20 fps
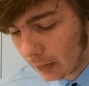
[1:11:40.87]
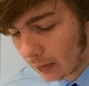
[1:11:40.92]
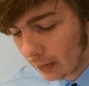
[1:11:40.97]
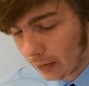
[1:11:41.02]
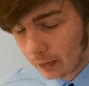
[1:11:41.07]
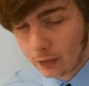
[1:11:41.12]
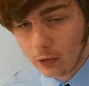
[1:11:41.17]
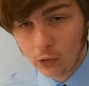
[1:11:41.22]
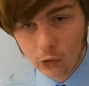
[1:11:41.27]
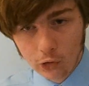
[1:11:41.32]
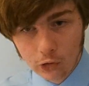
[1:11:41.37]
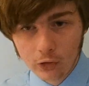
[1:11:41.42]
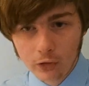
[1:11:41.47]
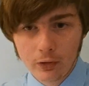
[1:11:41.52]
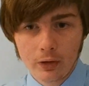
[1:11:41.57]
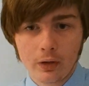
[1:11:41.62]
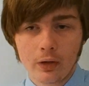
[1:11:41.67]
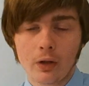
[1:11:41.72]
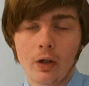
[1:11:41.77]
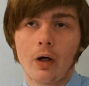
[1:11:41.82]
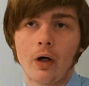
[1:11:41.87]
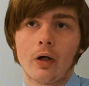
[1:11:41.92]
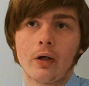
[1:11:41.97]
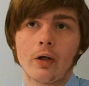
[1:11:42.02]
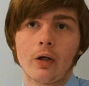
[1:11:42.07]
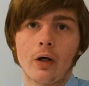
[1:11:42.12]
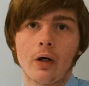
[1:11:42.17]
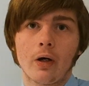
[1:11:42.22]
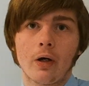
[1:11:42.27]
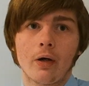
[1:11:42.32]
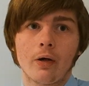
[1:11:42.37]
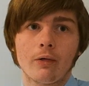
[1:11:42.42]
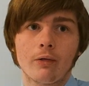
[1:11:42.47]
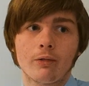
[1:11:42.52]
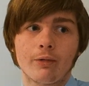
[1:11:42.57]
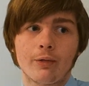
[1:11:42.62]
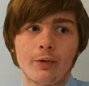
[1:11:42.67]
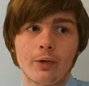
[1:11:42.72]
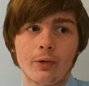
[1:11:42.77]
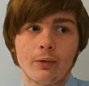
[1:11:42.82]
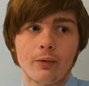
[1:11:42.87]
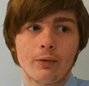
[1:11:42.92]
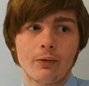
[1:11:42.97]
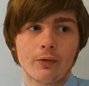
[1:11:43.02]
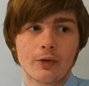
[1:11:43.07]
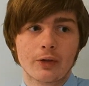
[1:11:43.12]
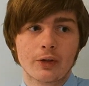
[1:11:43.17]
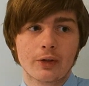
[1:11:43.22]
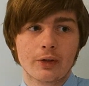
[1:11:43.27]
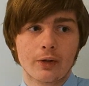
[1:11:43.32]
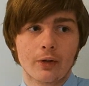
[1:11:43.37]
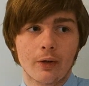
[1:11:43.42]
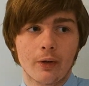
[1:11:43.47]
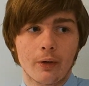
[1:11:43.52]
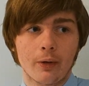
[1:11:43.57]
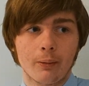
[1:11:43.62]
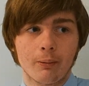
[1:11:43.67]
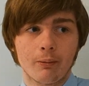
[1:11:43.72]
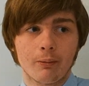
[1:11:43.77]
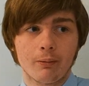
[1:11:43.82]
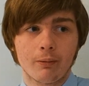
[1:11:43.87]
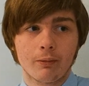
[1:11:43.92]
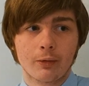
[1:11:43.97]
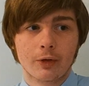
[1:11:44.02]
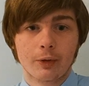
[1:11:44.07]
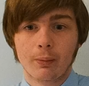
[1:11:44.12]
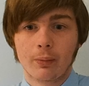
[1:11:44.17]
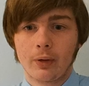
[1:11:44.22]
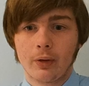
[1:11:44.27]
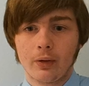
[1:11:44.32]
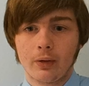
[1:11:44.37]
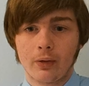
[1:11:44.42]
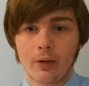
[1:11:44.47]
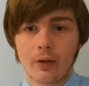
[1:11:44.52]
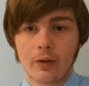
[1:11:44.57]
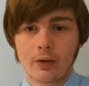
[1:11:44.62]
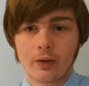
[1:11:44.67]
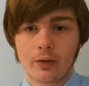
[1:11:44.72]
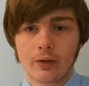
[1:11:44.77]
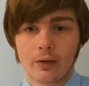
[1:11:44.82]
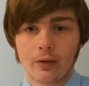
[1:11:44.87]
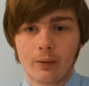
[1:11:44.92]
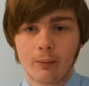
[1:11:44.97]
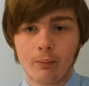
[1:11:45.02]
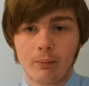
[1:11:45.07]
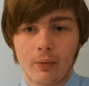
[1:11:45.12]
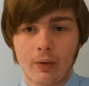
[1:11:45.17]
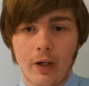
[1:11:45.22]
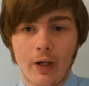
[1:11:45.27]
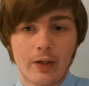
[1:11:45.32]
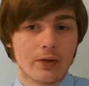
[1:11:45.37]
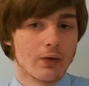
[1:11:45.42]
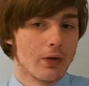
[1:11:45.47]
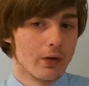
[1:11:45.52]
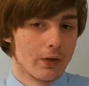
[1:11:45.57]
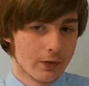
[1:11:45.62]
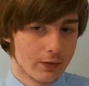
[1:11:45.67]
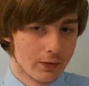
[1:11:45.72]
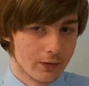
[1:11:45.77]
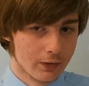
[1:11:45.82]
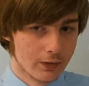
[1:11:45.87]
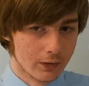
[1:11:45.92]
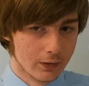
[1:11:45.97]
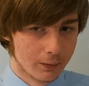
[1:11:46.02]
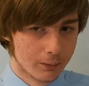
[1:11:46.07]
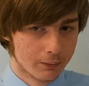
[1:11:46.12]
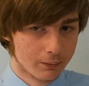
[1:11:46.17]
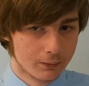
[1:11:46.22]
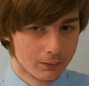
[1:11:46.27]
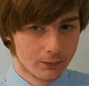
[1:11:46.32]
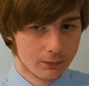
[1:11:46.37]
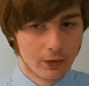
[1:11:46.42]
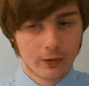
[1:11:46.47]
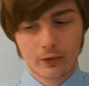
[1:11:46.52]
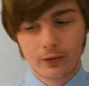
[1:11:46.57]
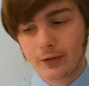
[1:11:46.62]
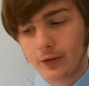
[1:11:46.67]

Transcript: Usually I have used simply like ATA IDE, right?